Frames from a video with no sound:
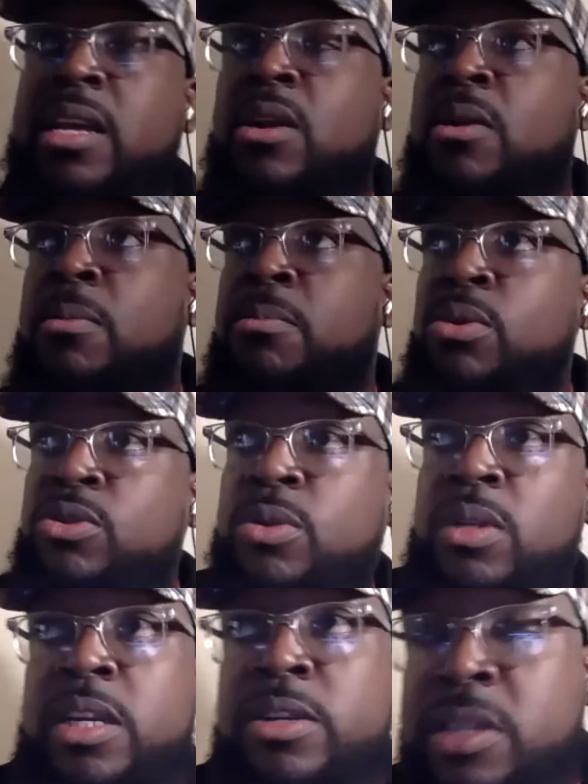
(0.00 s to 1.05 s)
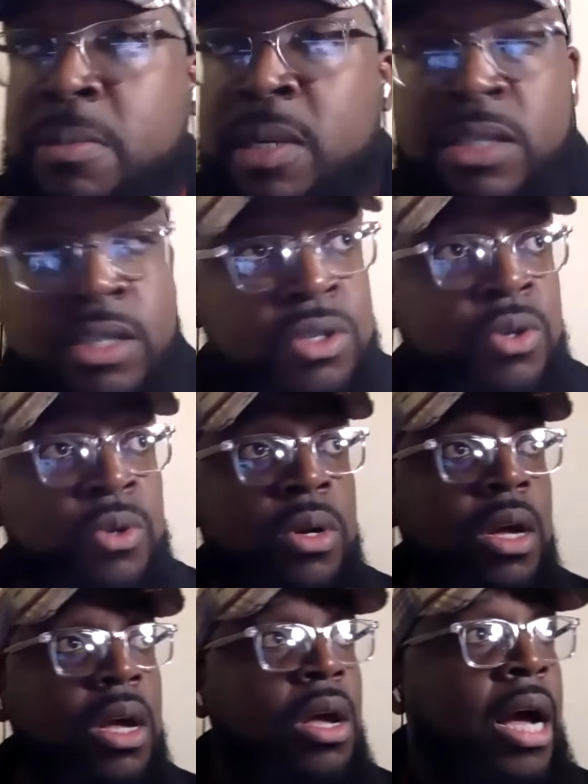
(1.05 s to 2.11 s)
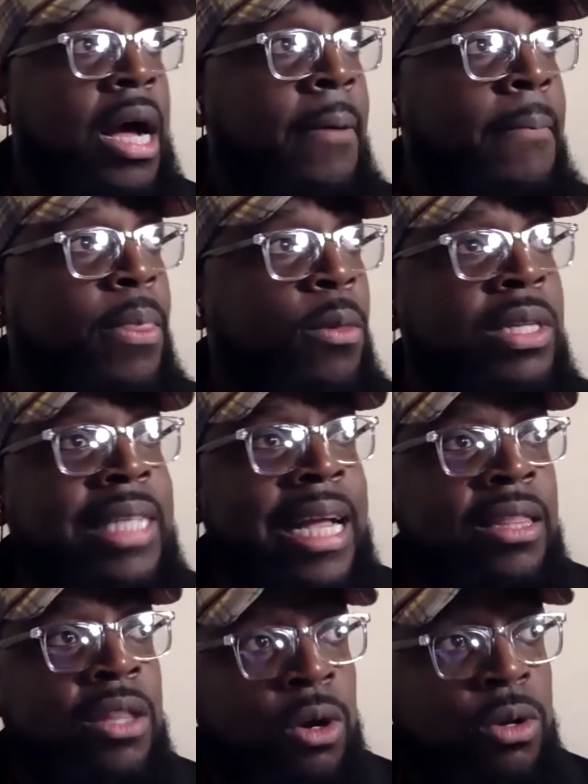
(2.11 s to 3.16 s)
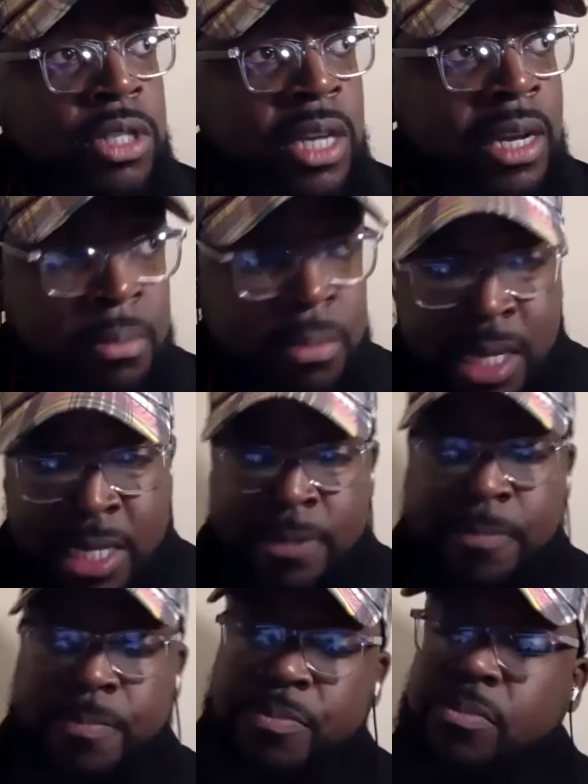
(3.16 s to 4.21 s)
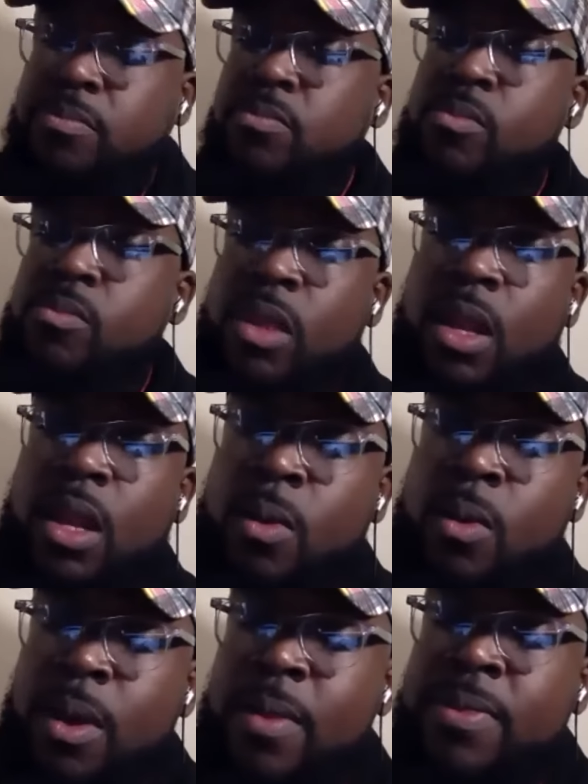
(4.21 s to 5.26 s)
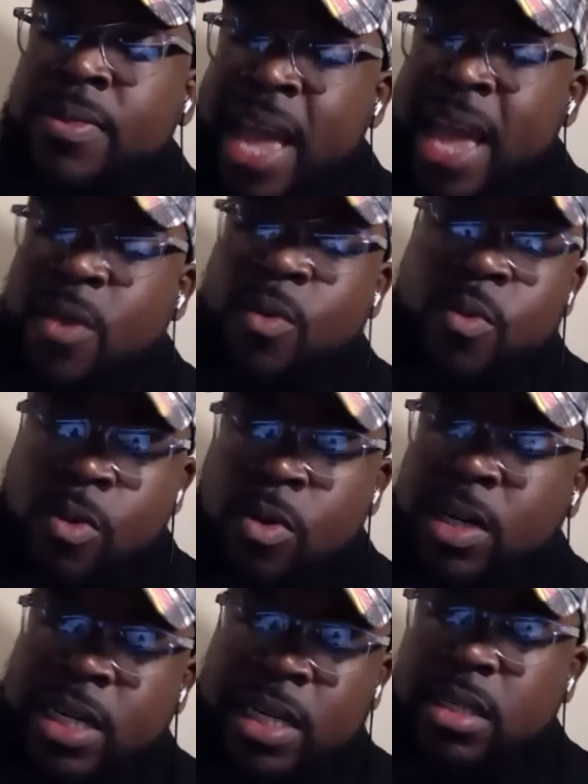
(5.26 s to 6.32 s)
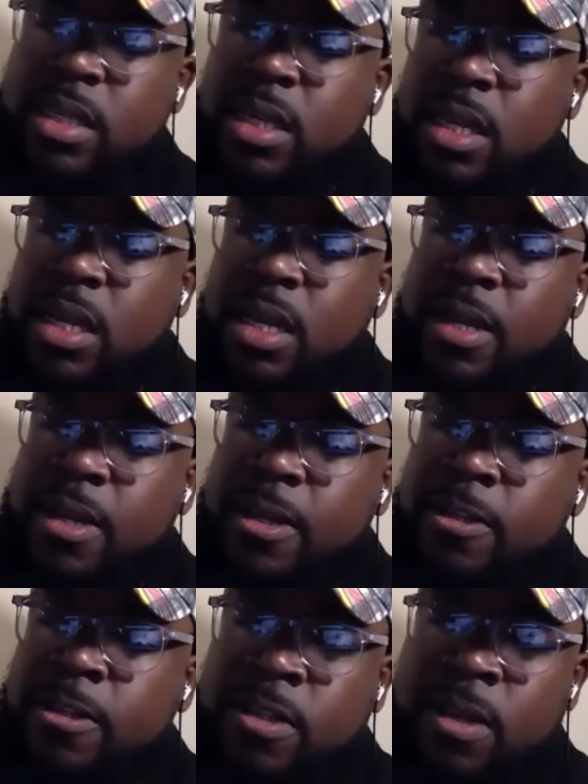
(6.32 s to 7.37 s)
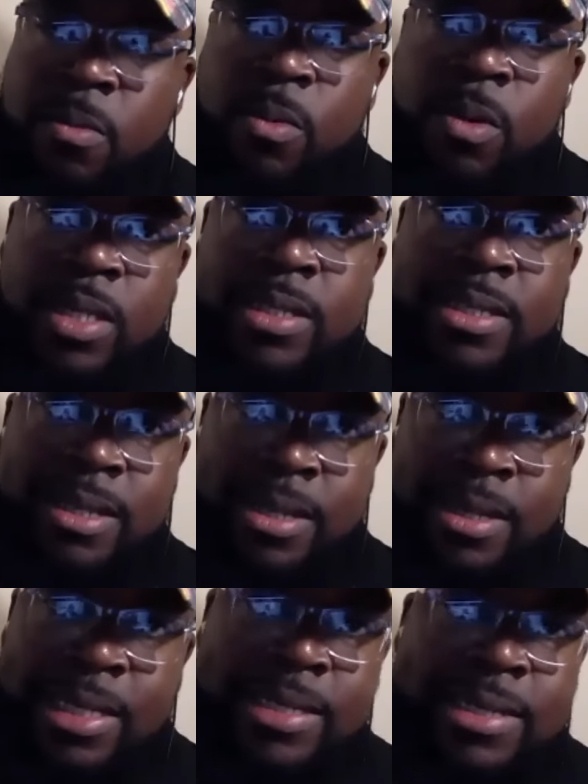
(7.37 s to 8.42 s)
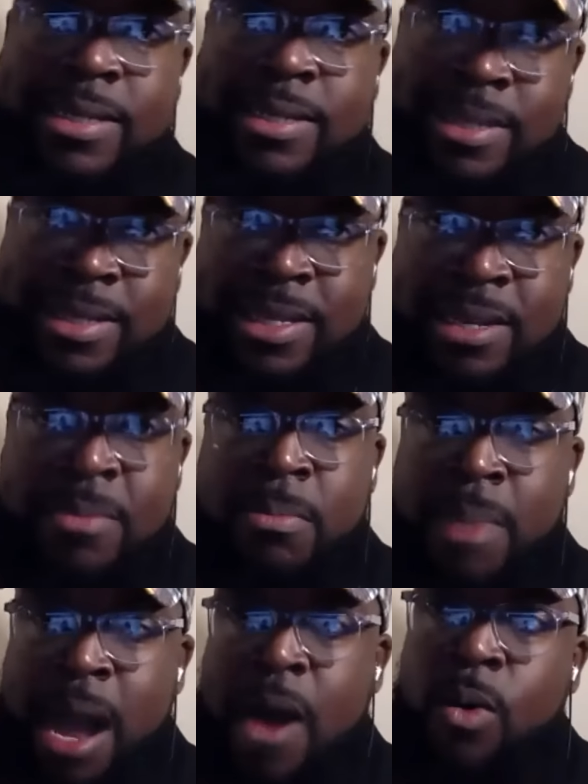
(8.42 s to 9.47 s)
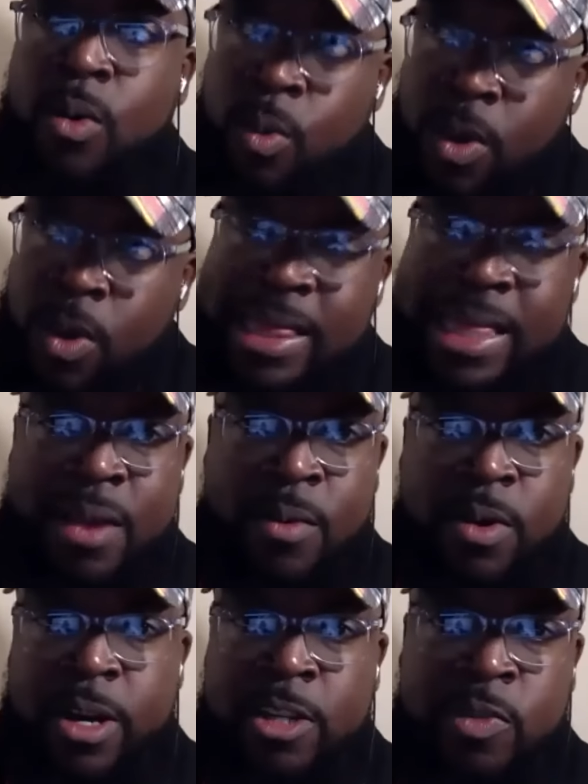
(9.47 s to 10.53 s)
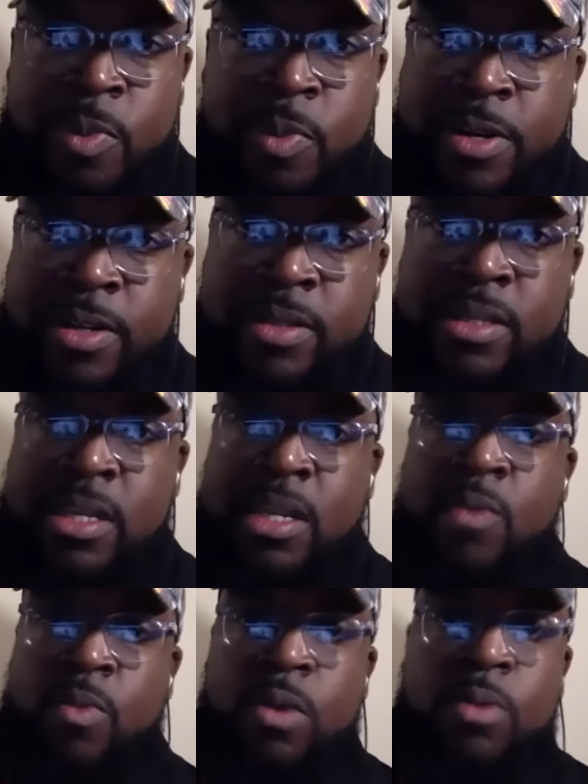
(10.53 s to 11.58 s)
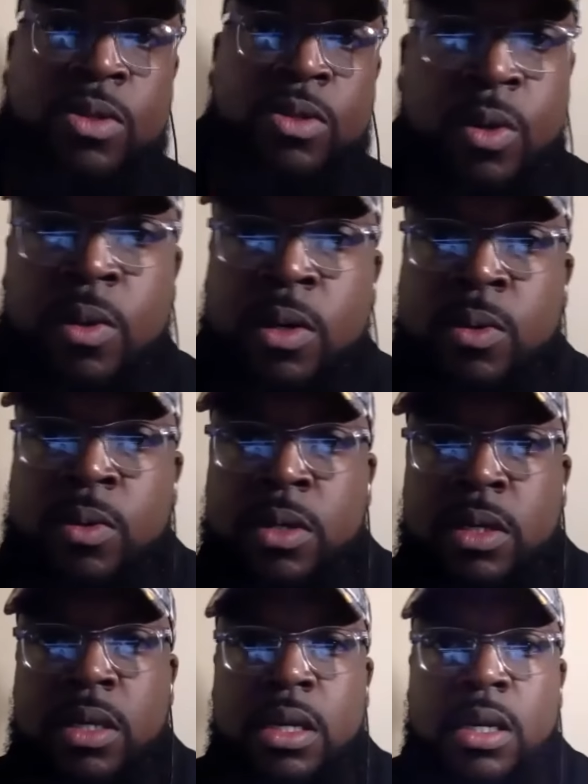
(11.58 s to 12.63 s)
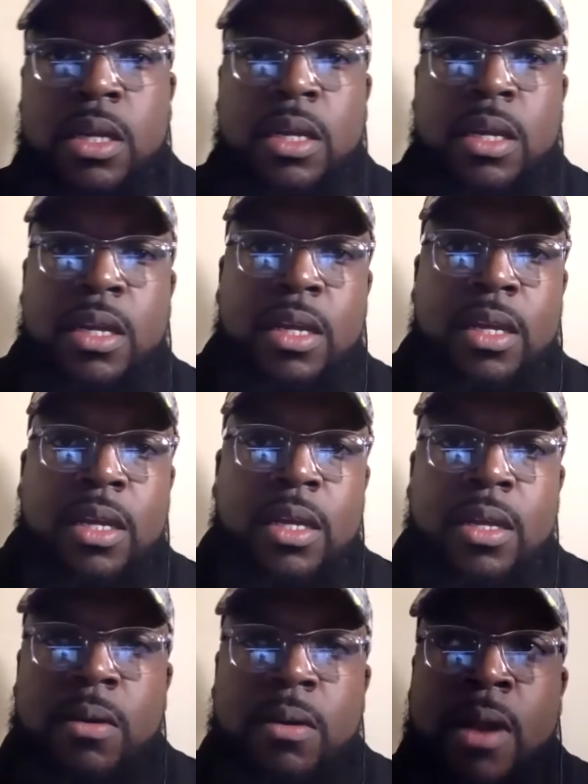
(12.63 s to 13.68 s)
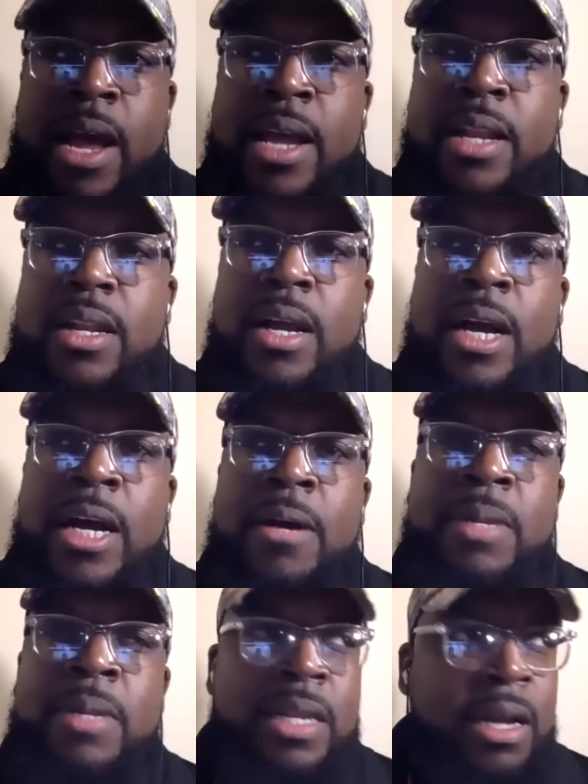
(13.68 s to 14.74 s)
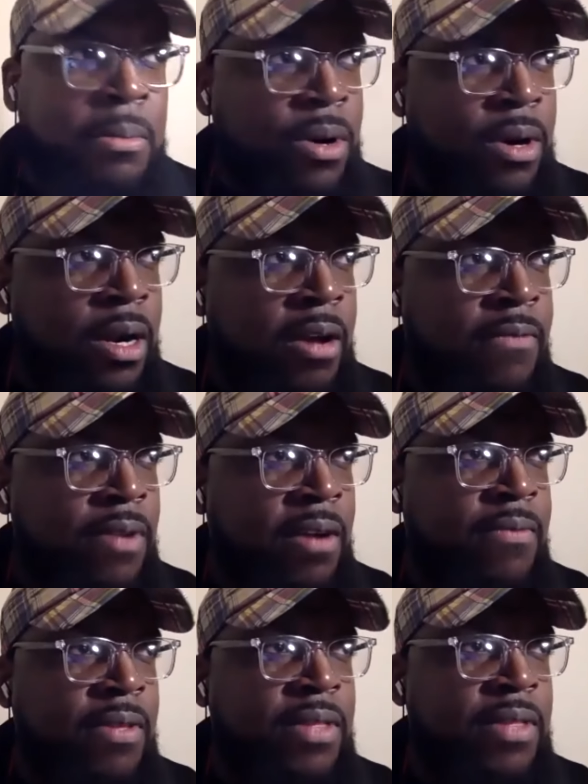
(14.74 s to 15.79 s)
in our Ubuntu Leadership Institute um, was that those young men they wanted someone to listen to them about what they were experiencing and what was going on. Mm. Right. Um, a number of, of,